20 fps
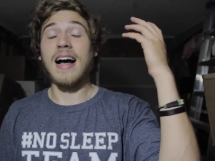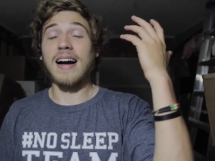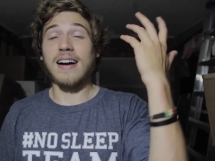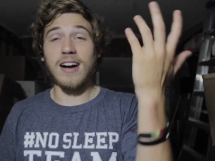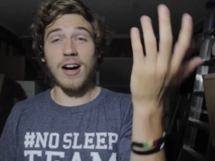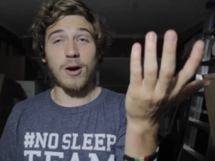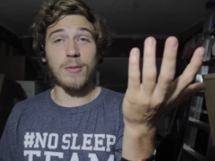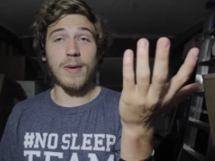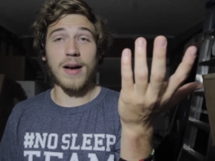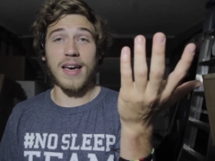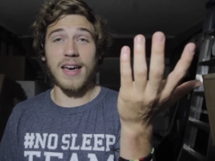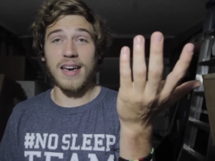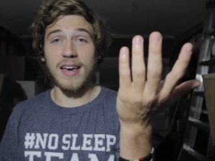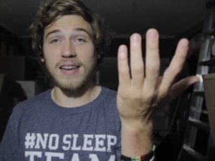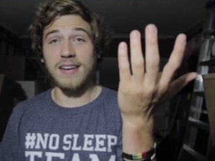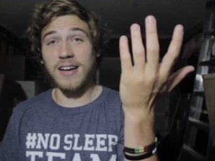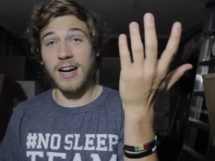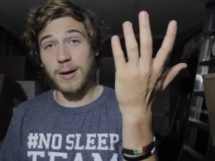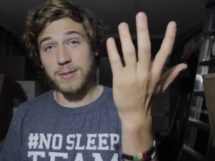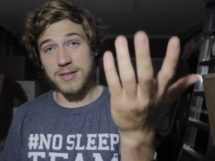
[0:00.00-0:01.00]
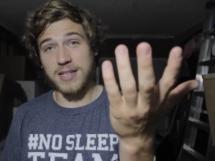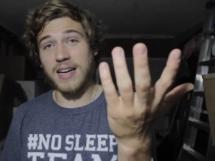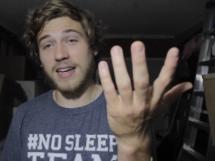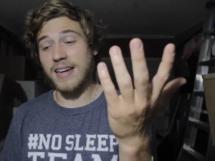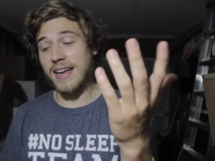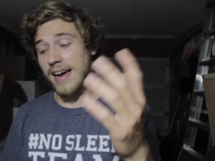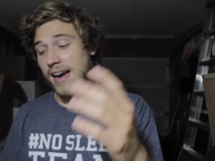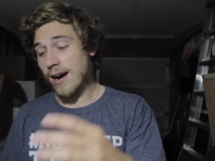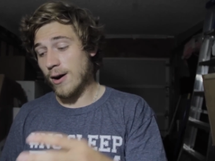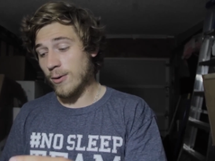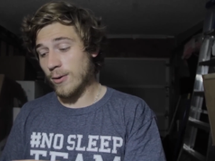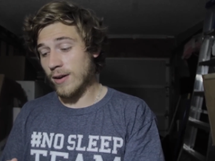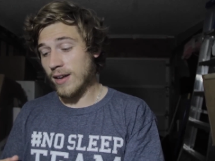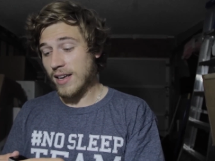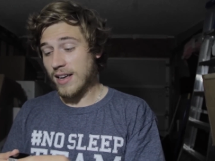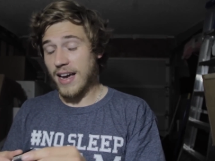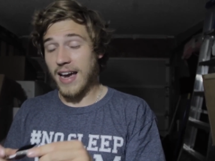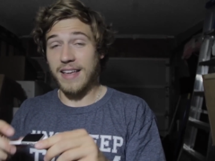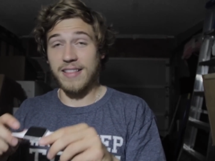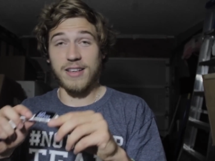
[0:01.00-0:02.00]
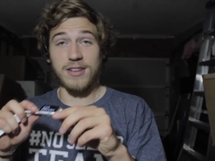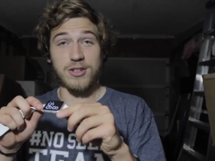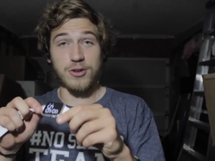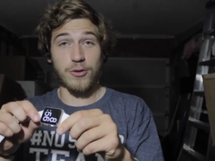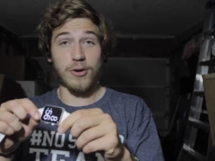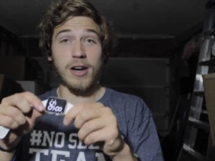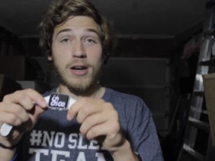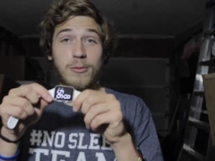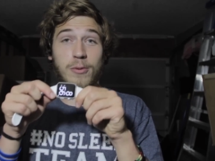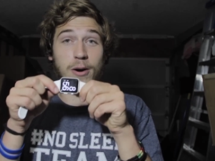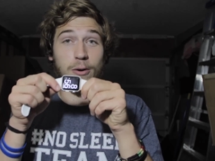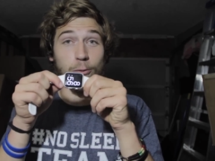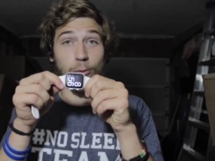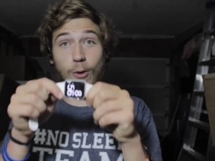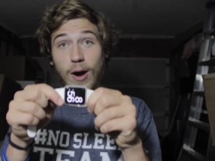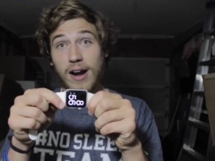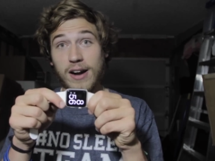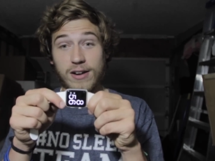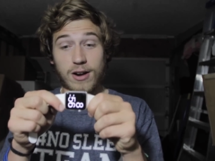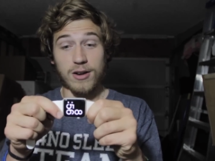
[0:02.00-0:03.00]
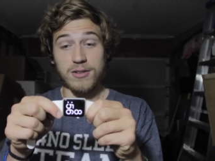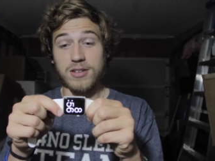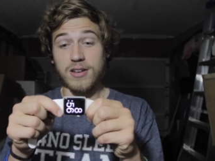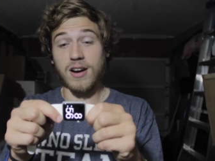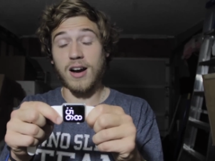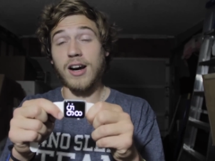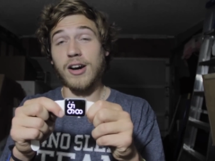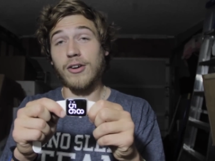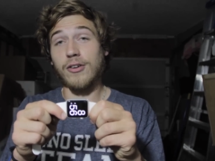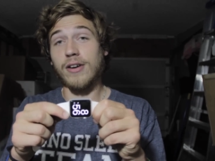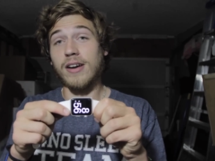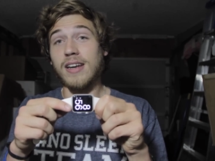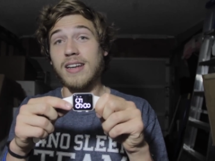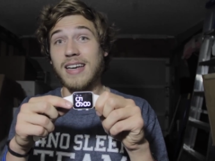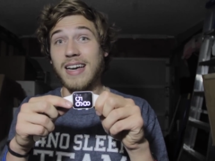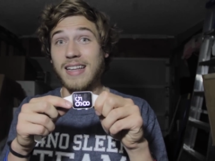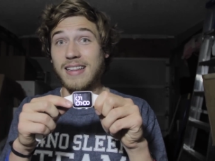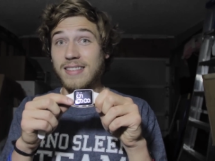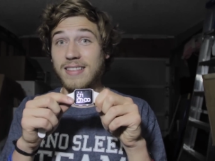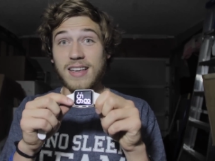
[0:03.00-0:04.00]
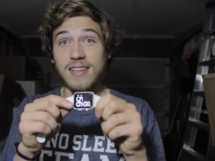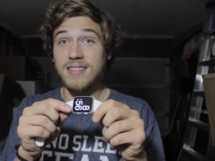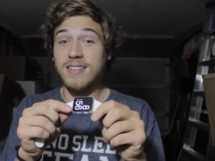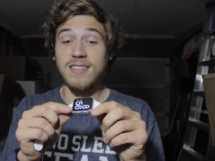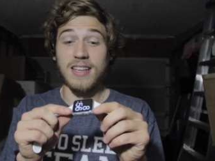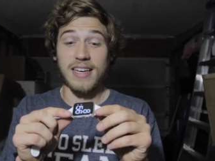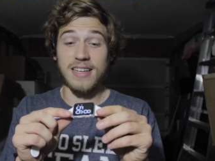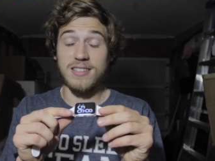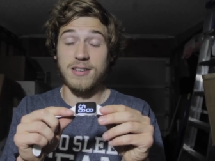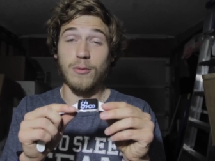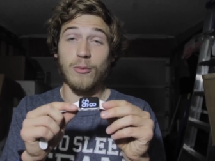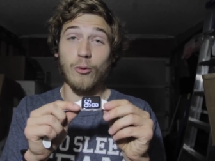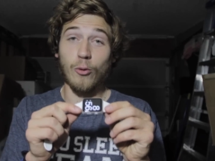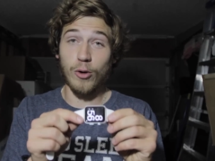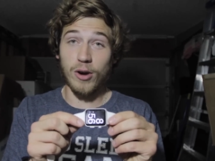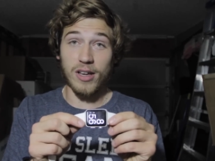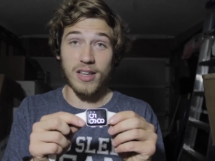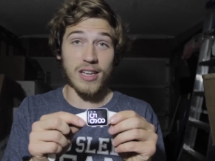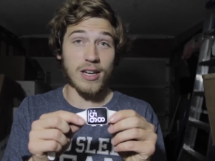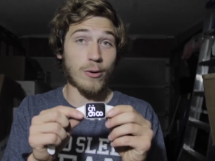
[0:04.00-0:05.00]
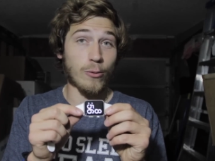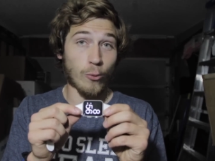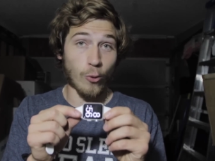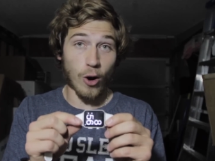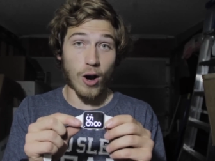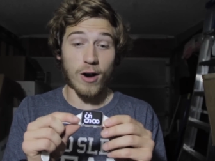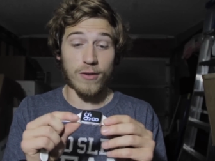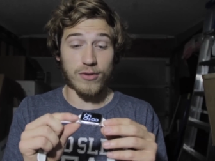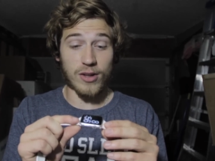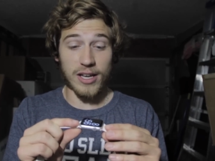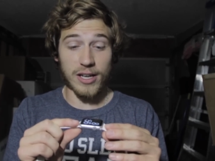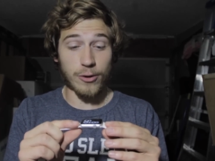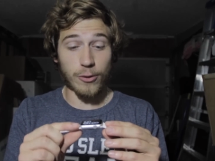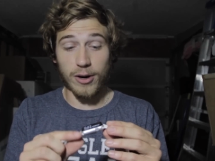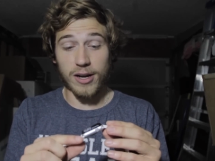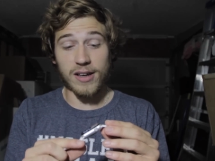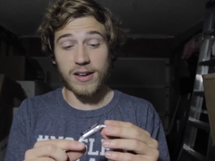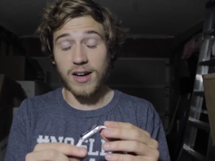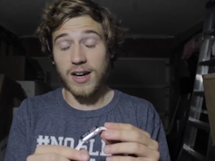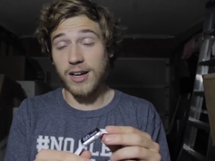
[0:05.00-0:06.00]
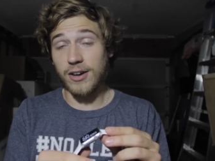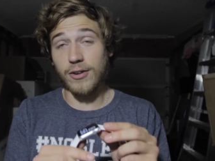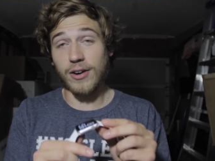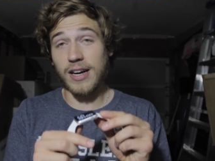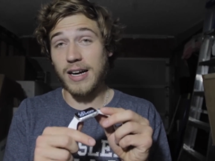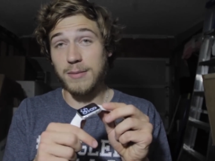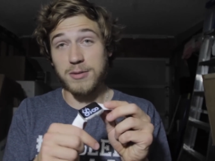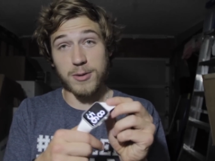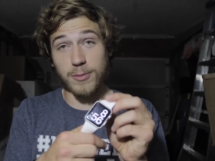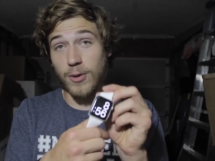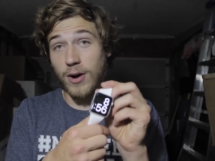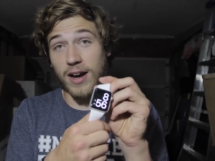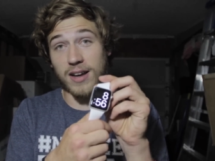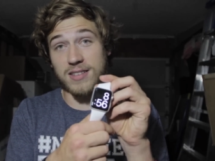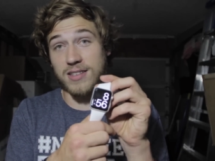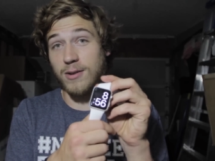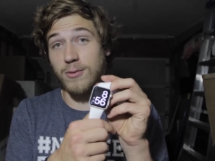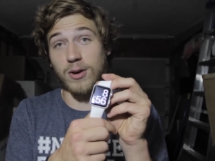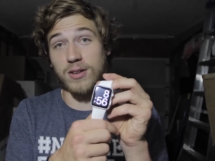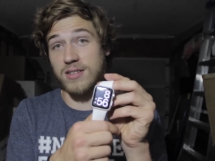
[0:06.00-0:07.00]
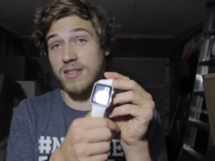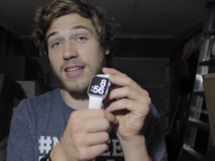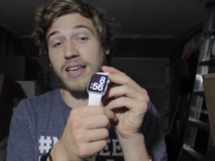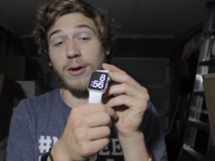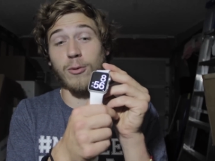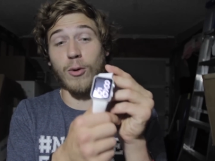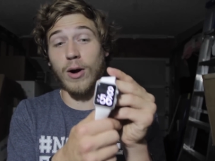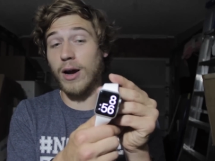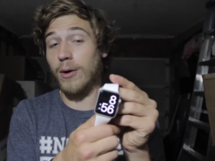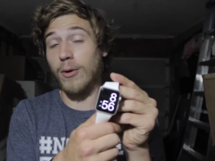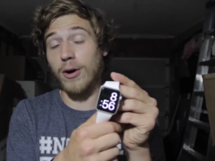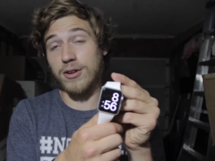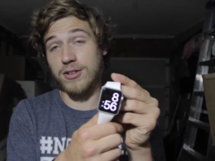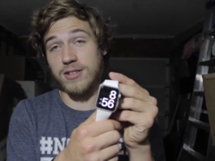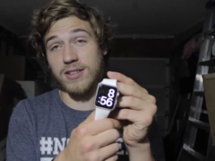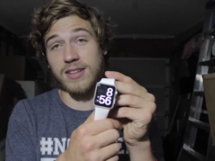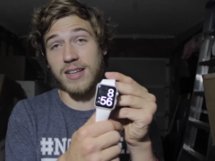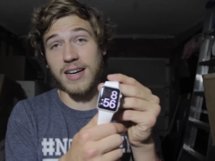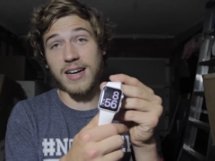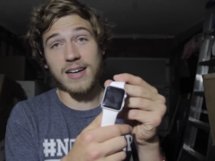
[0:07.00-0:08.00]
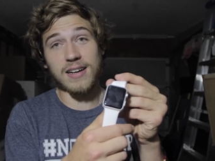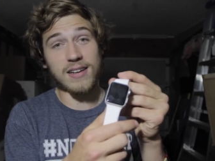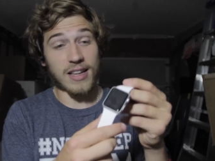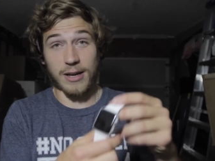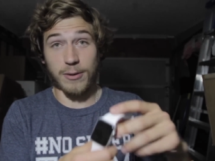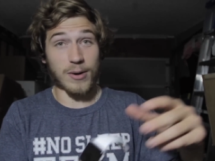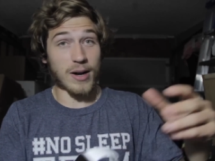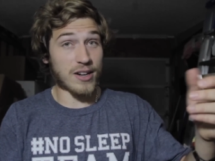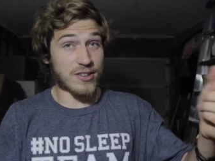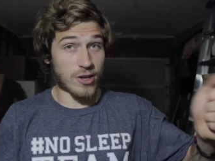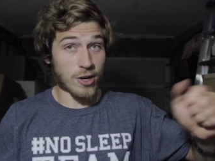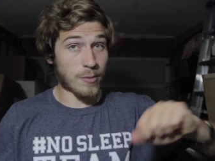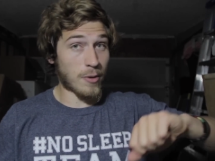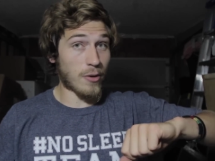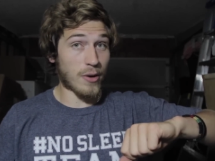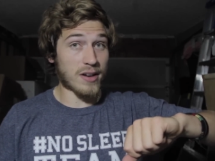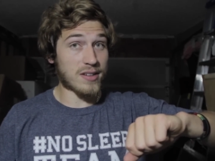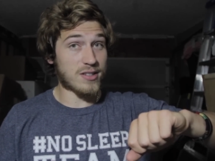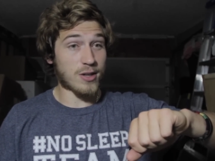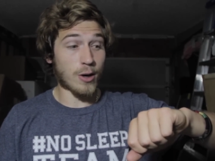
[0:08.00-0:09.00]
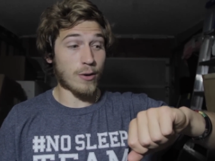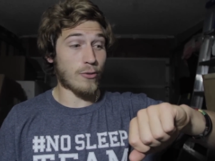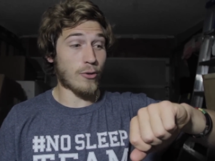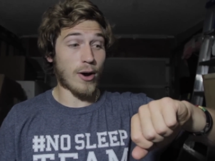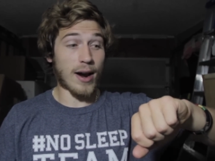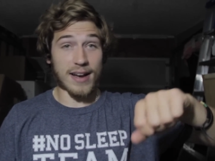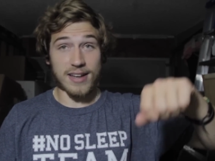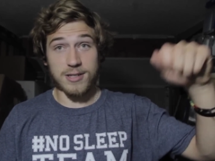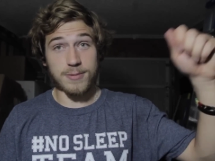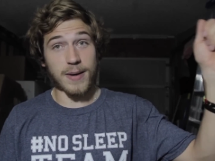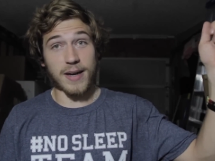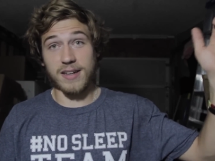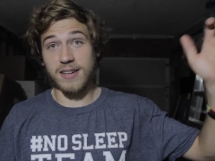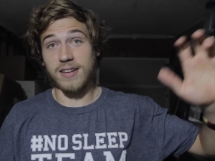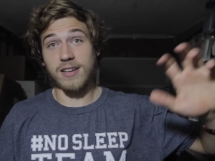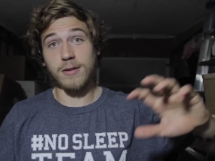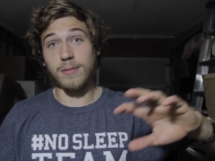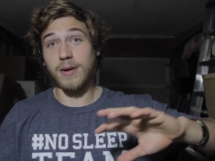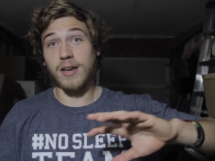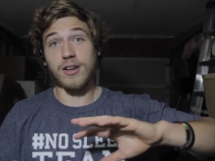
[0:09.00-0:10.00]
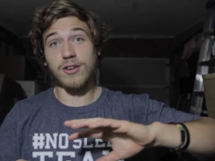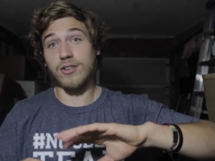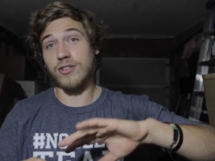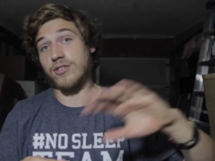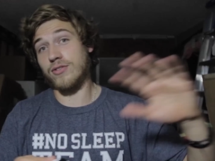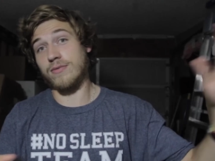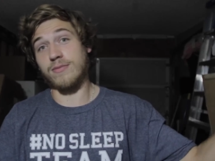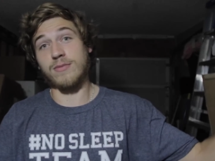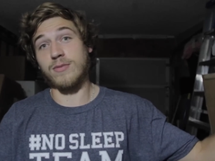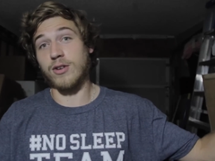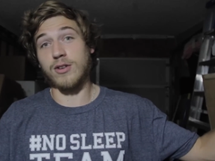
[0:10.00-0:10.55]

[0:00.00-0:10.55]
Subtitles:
I caught my hand upside down and the screen went right across the concrete, and this is like some really rough, like gritty concrete. I'm surprised it wasn't like way worse than that. Like when I turned my wrist over, I expected it to be just